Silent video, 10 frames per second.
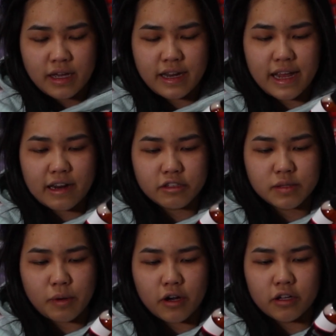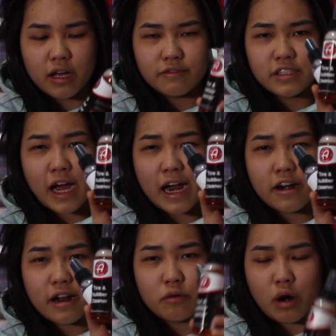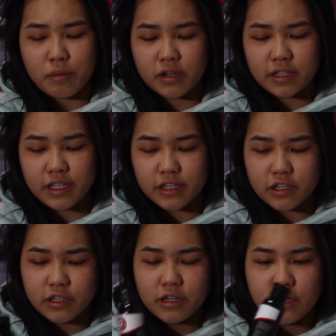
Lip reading: an 8-ounce bottle of tire and rubber cleaner,